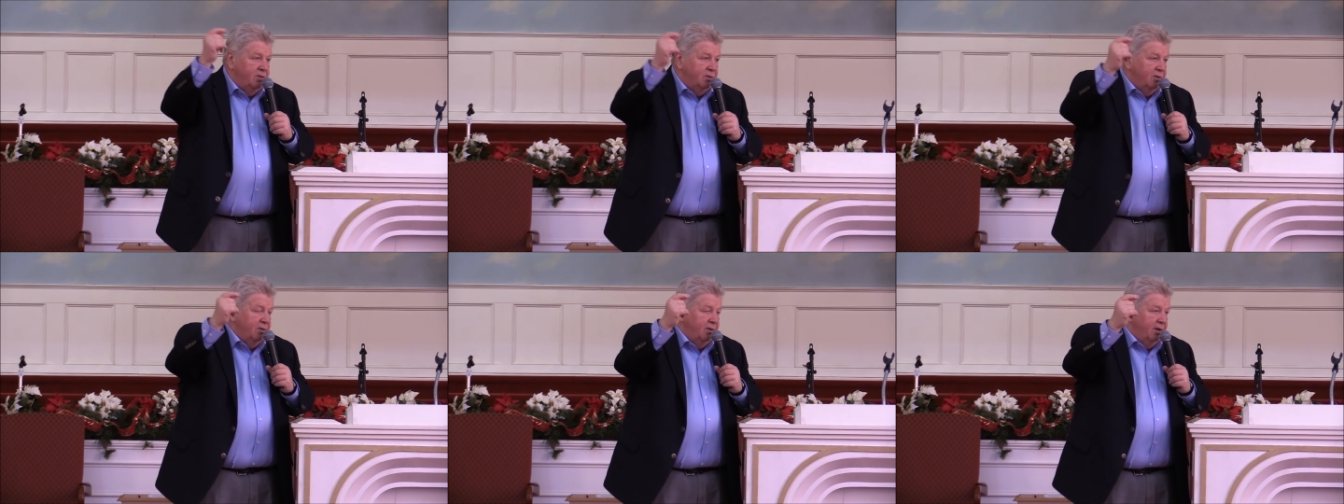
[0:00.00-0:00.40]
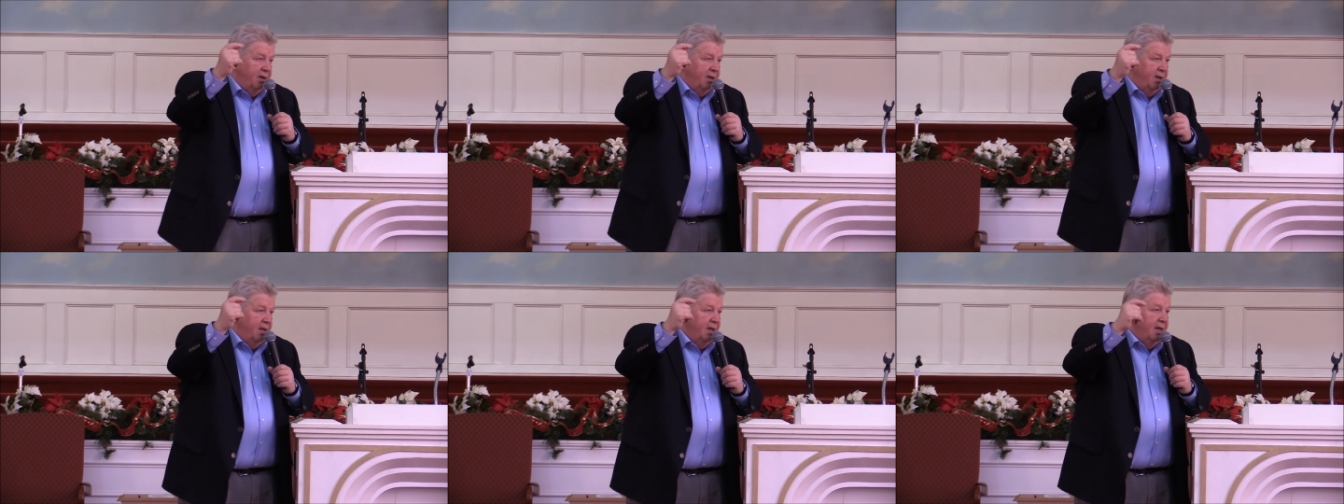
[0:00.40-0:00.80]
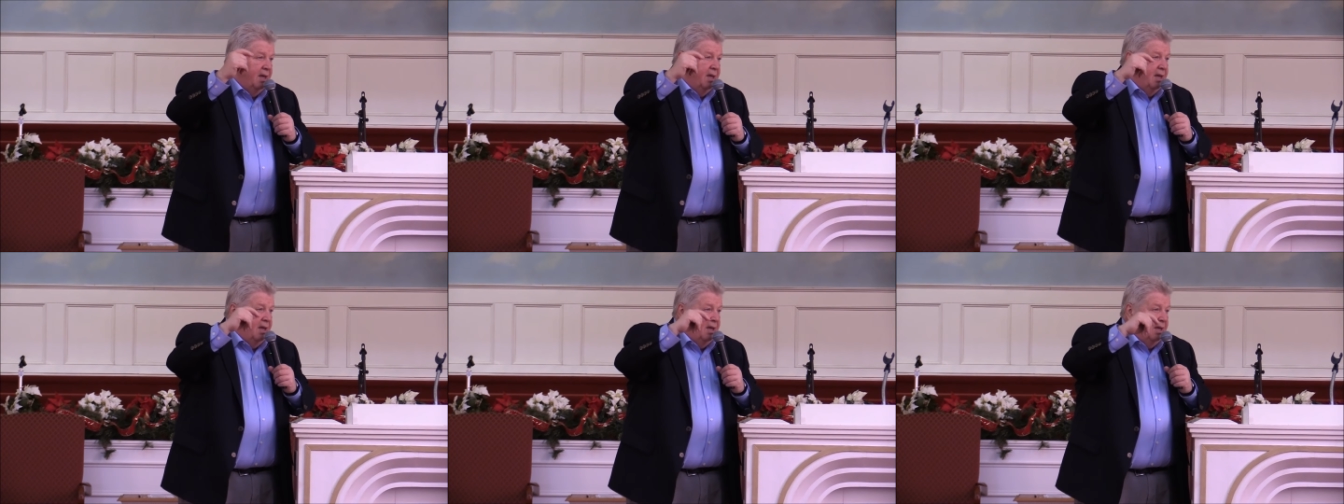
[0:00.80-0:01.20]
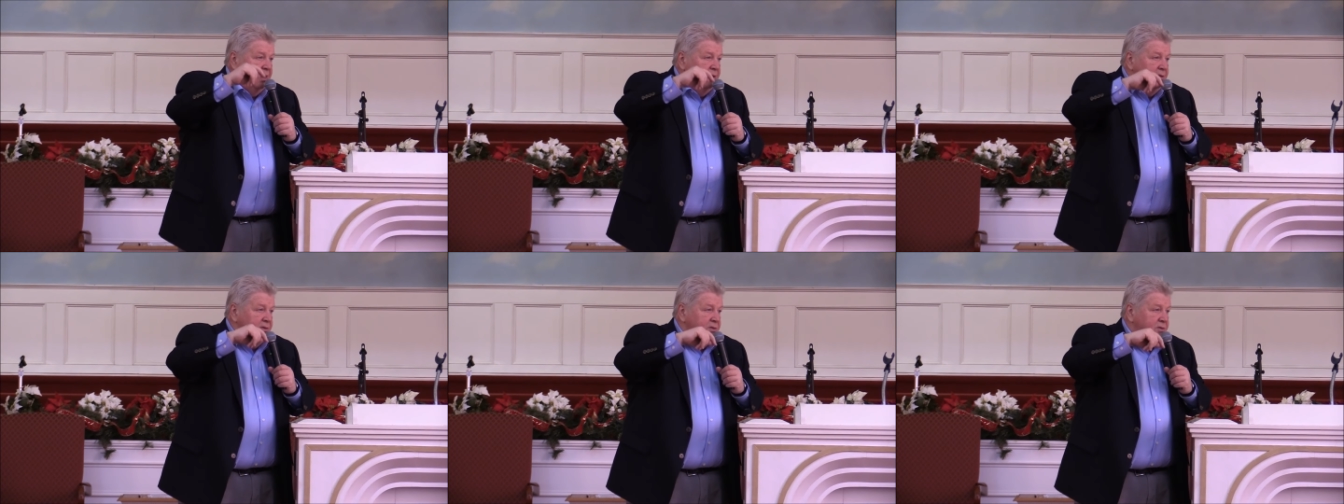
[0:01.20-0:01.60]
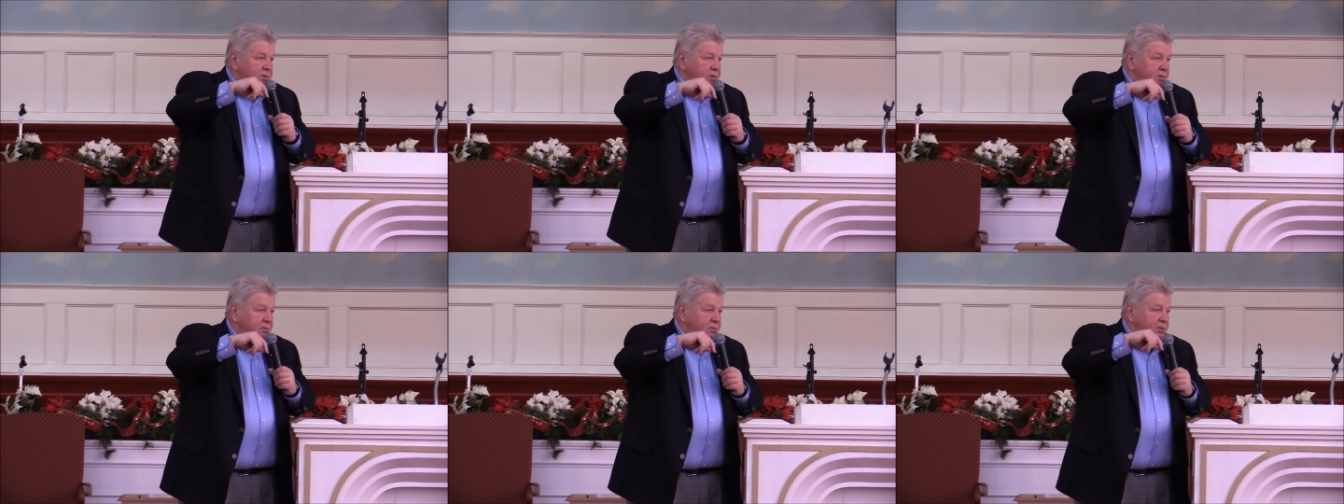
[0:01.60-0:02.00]
eternity
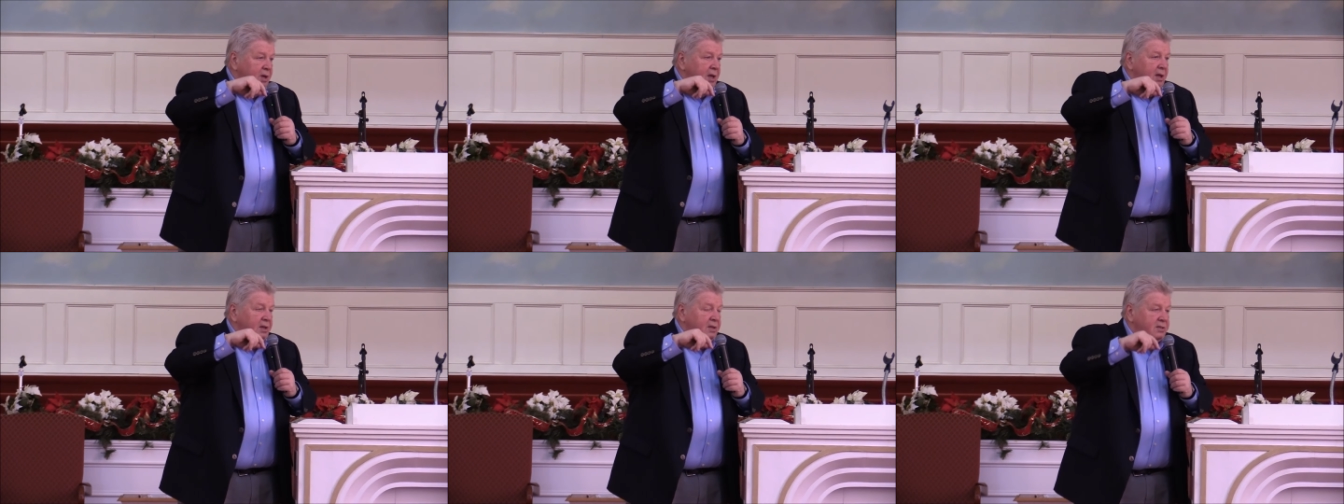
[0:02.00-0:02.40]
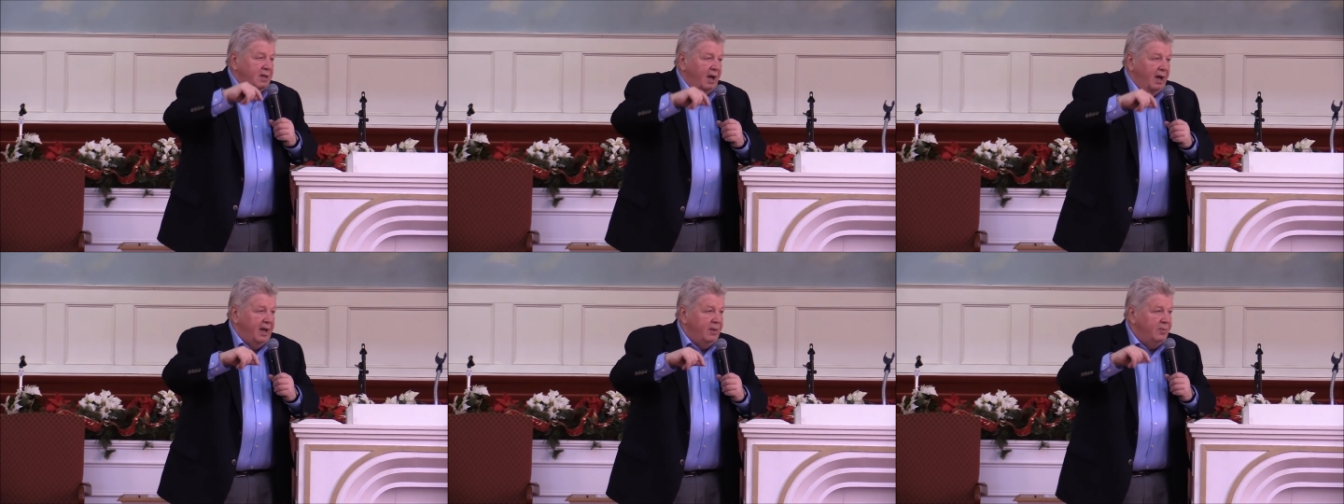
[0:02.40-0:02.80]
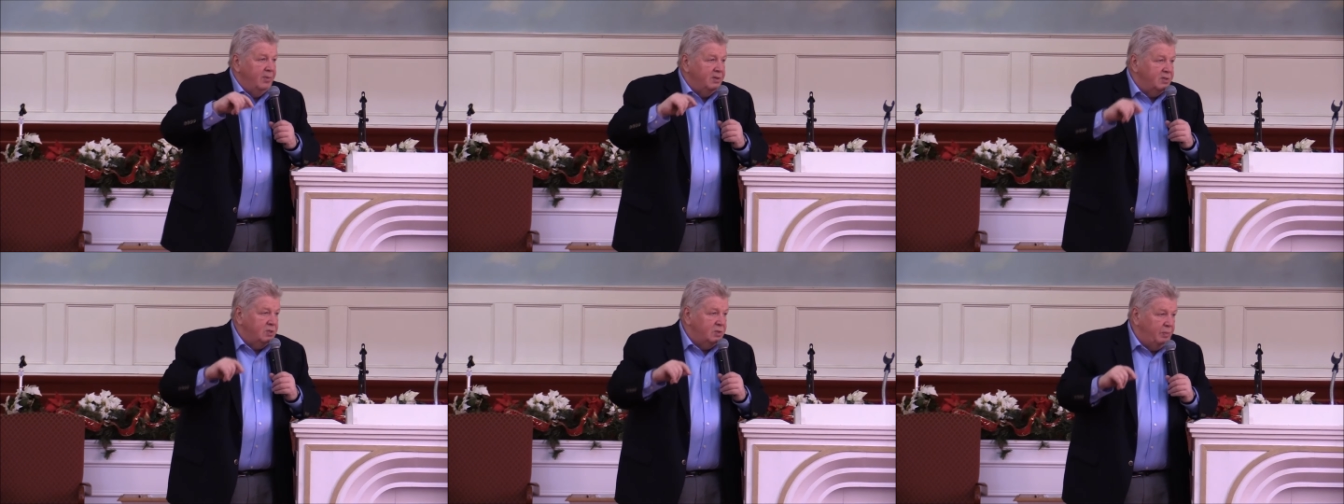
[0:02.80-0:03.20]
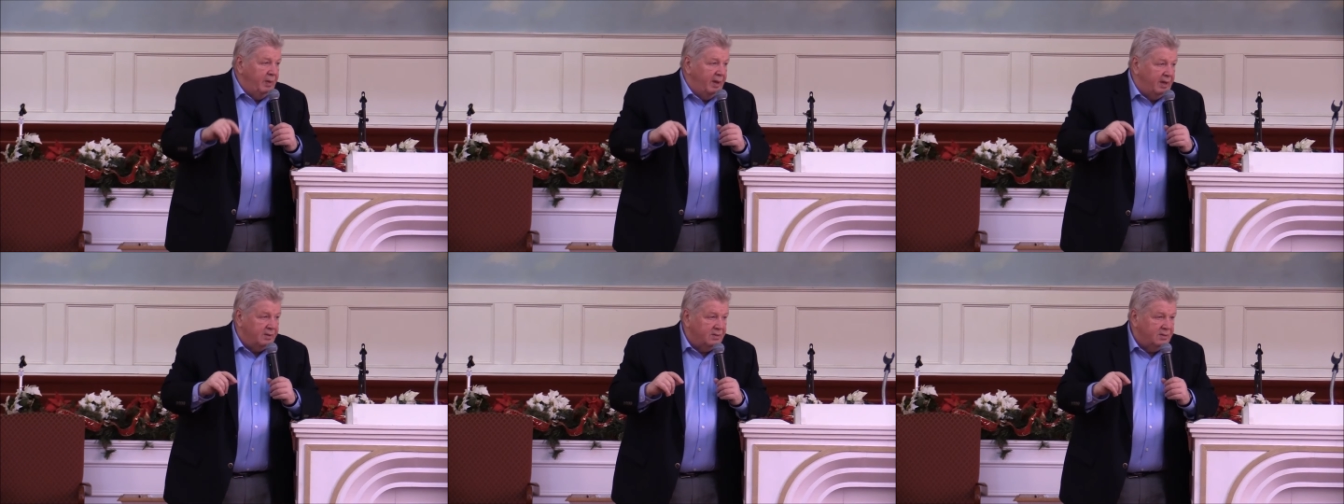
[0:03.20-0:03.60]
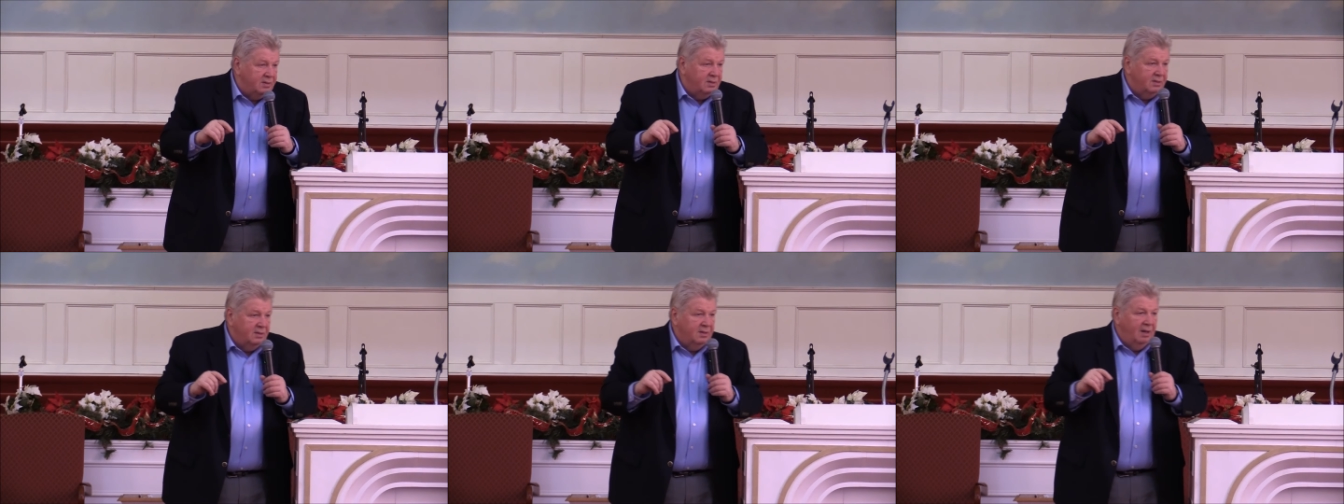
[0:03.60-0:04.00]
into time and
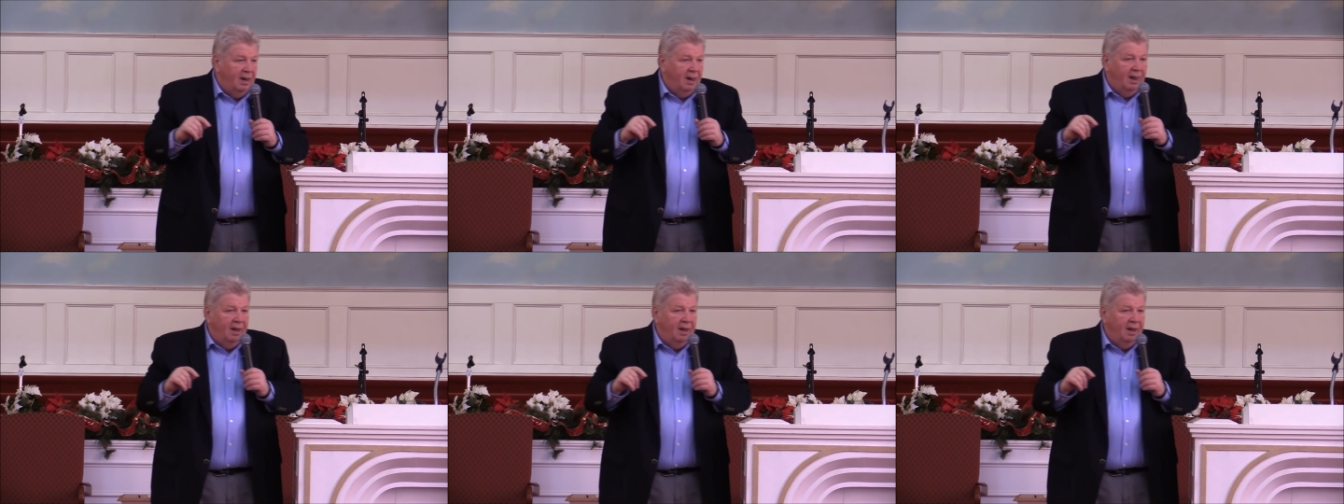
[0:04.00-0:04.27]
space.